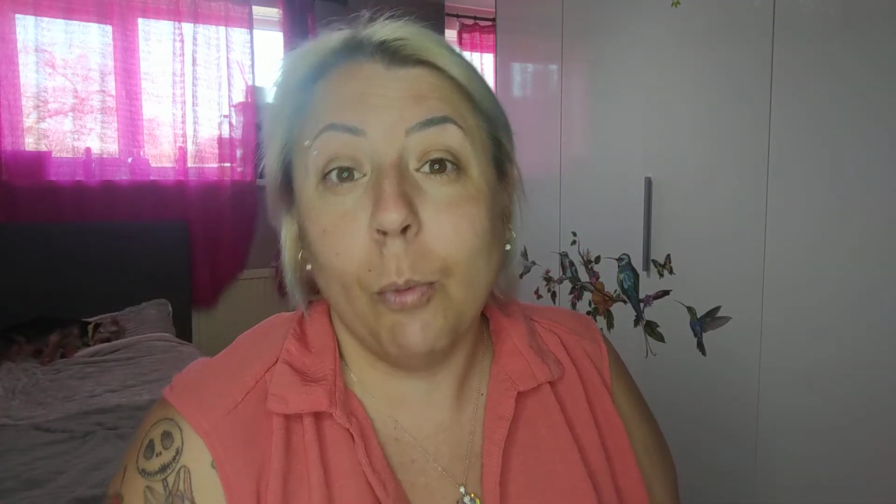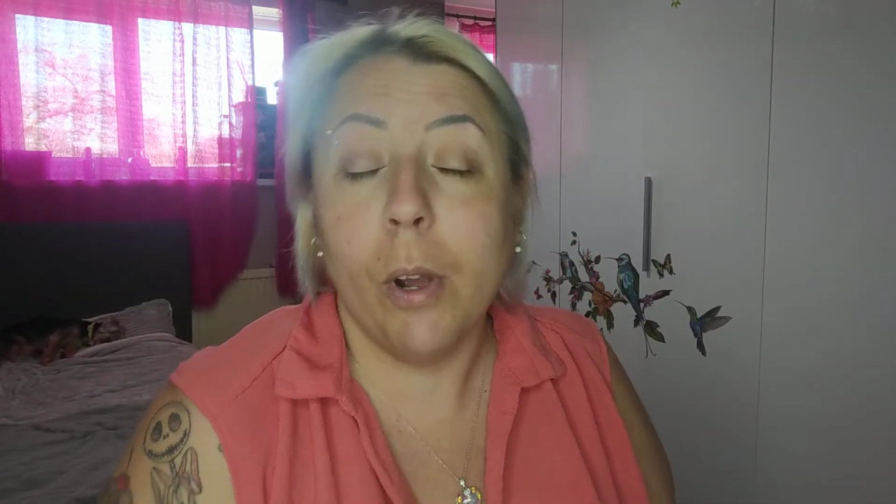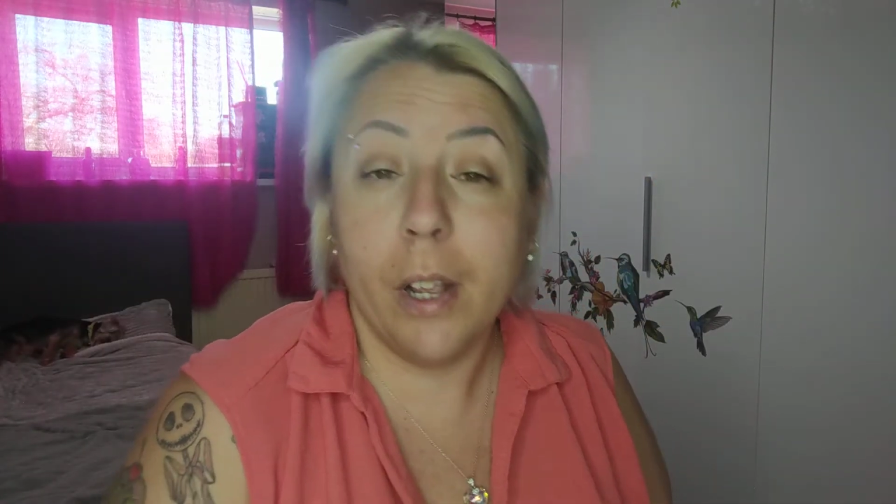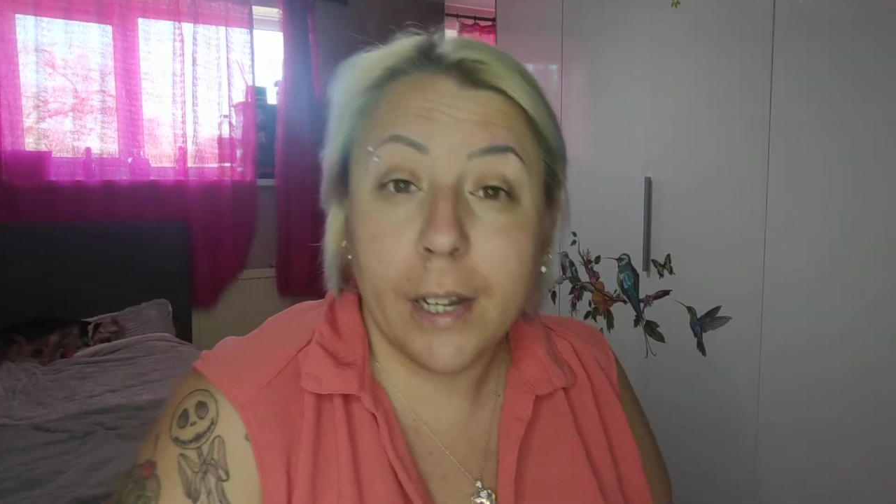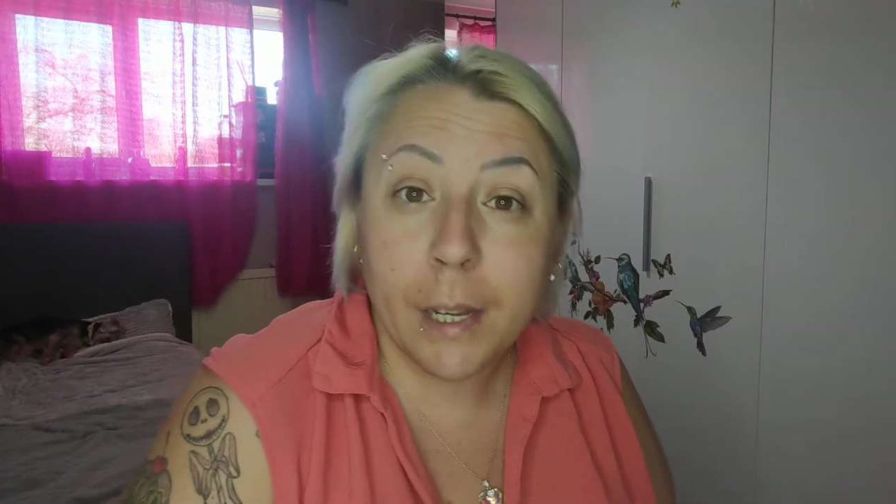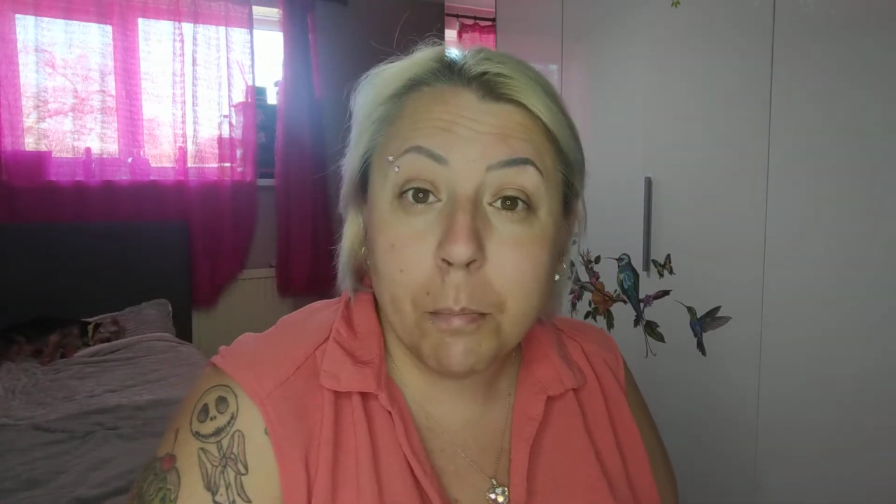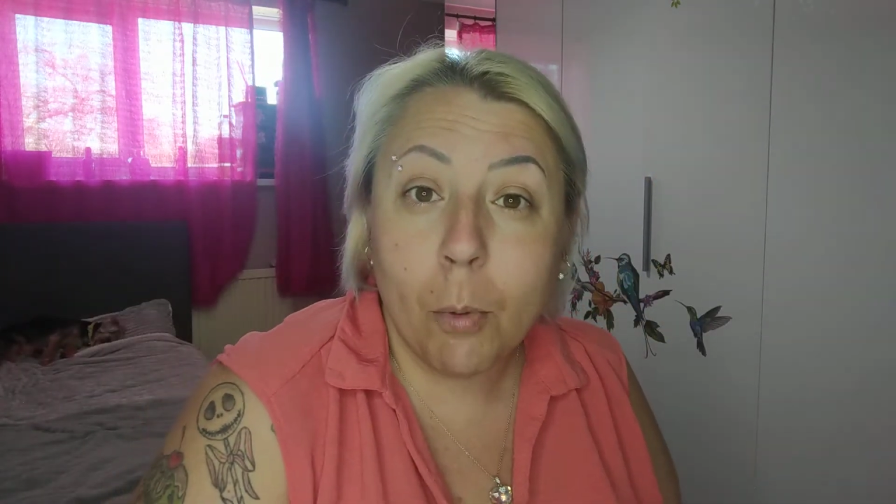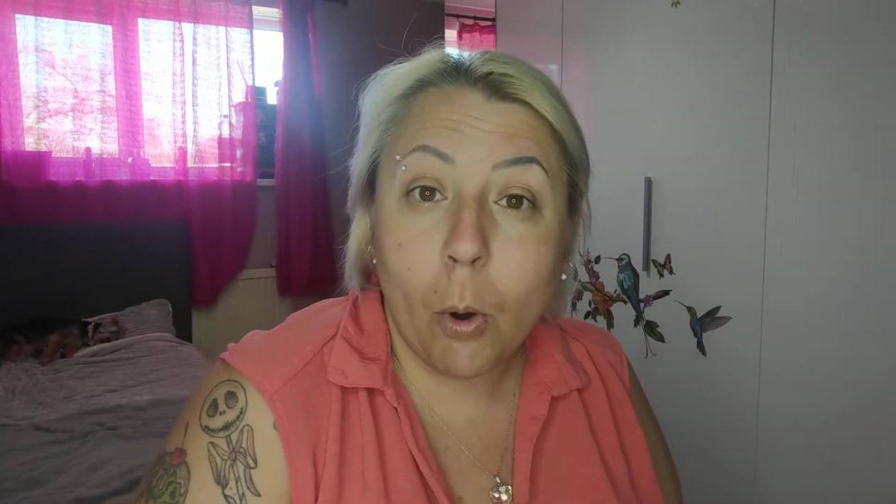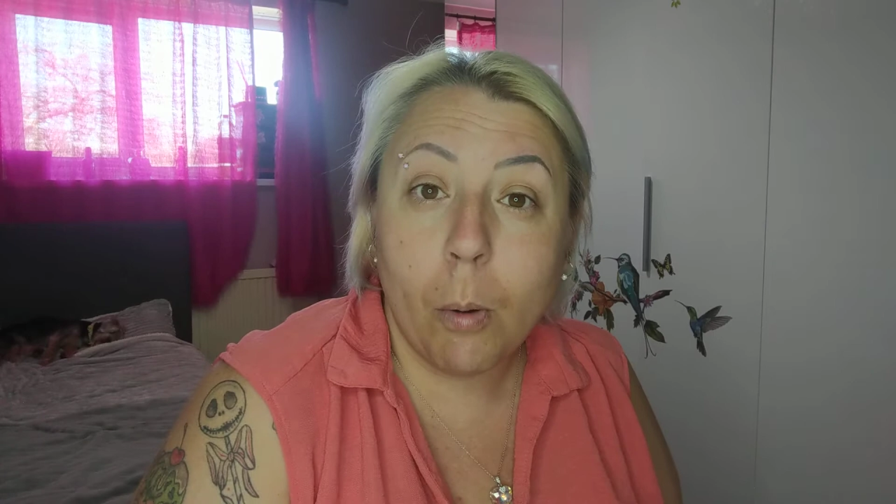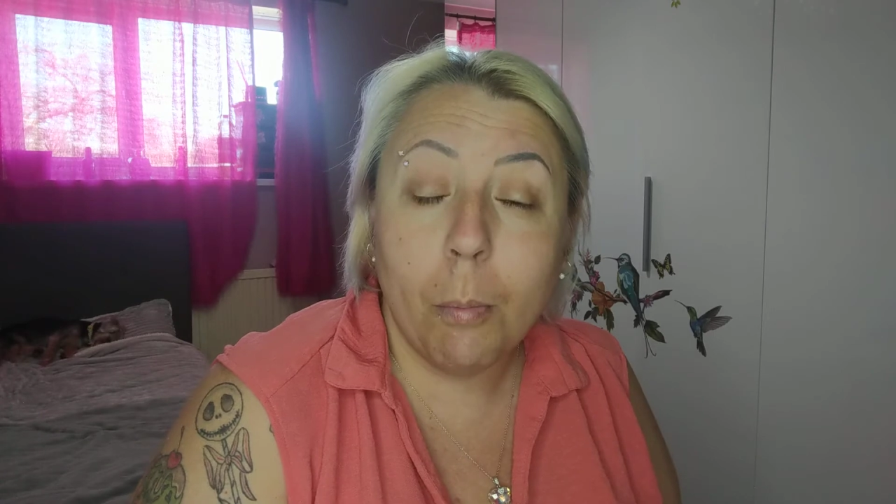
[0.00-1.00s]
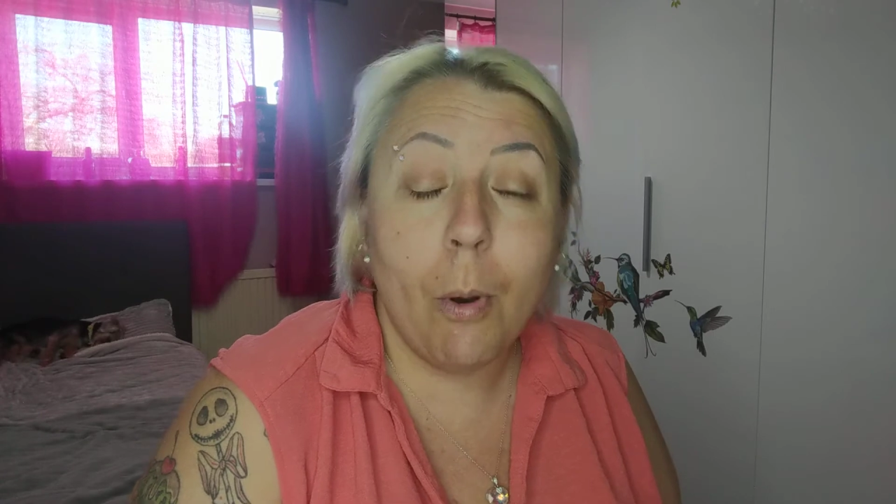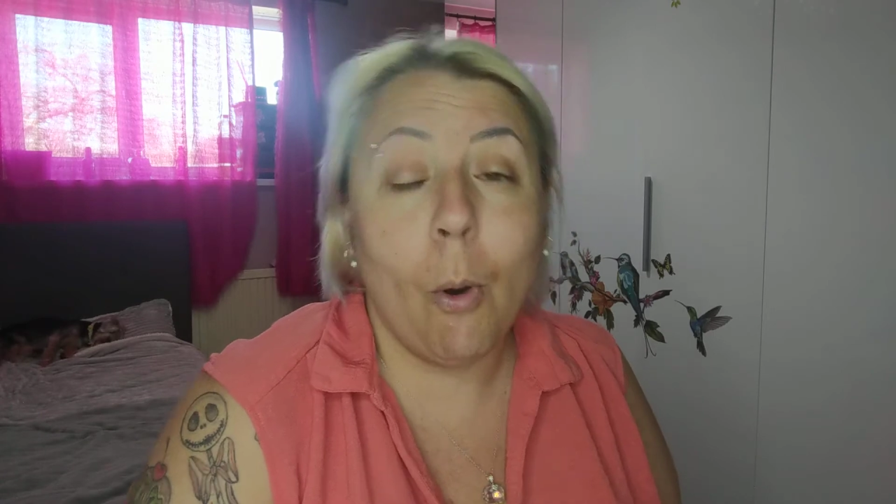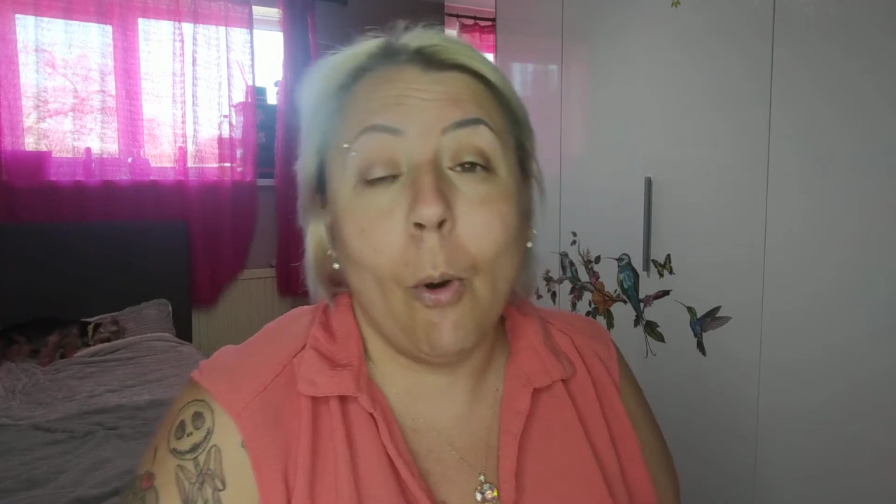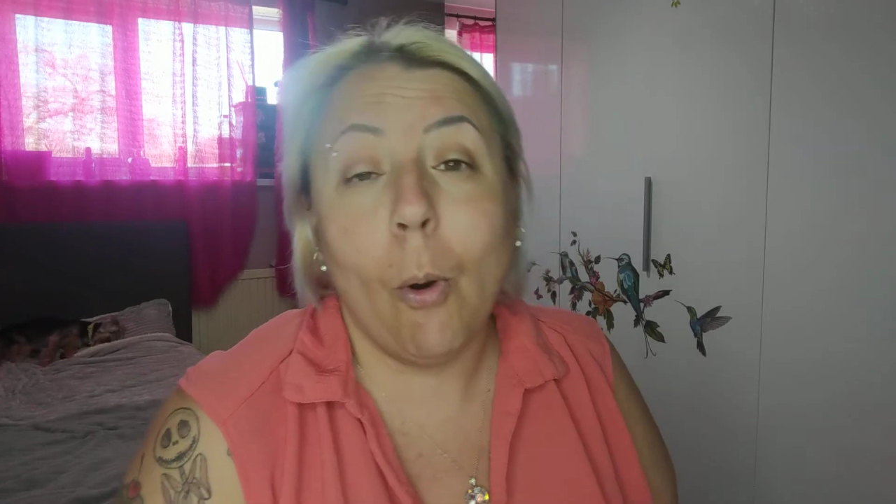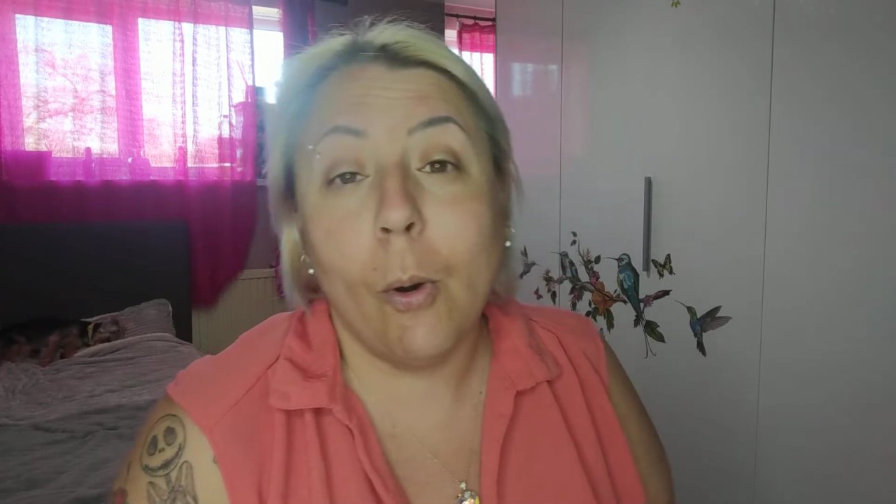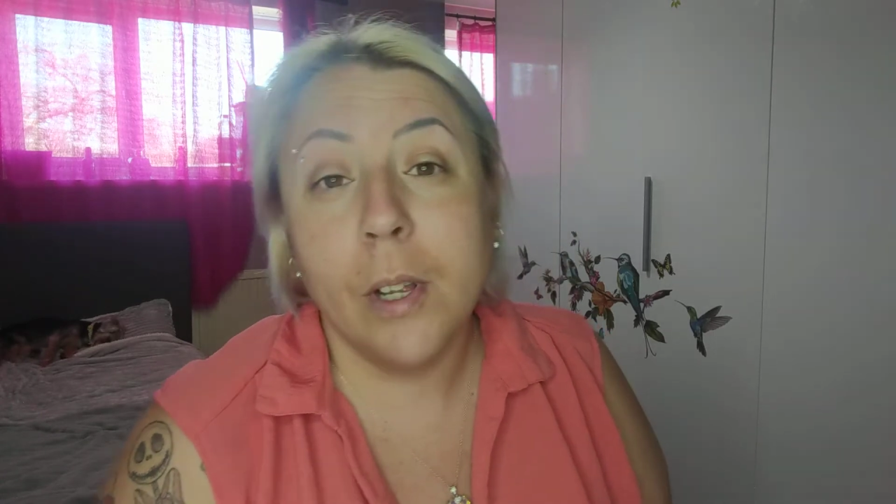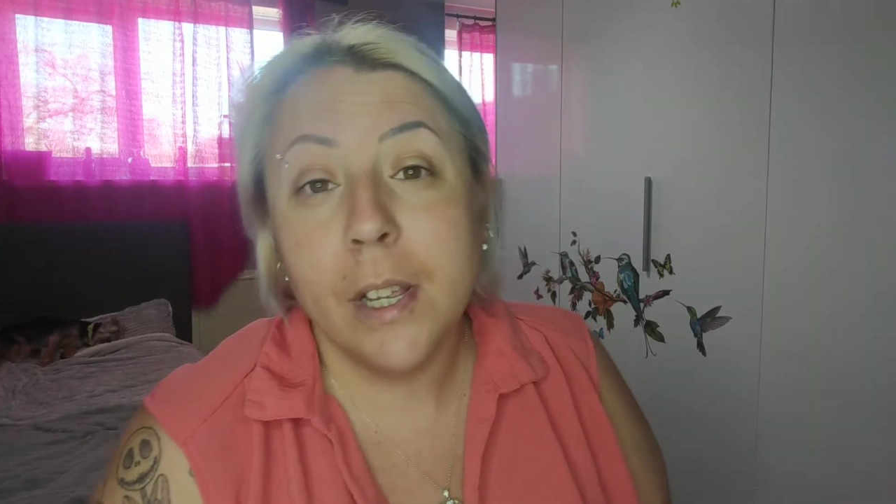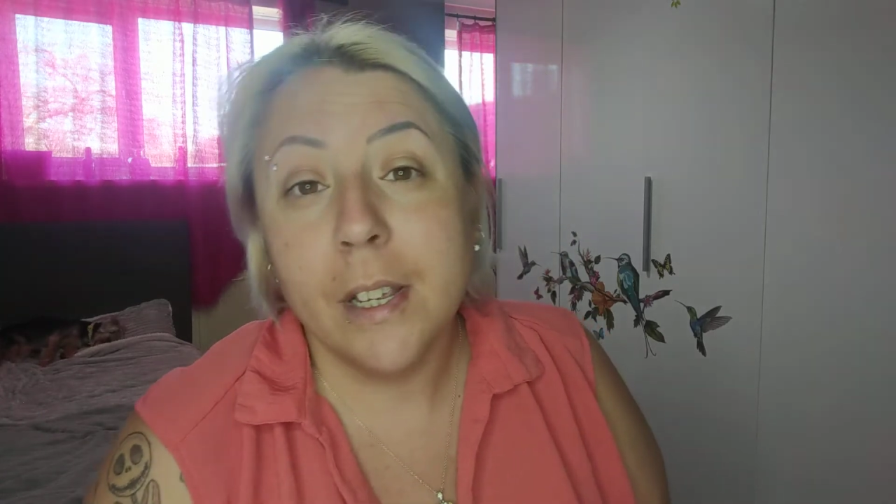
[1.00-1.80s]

working mum, or,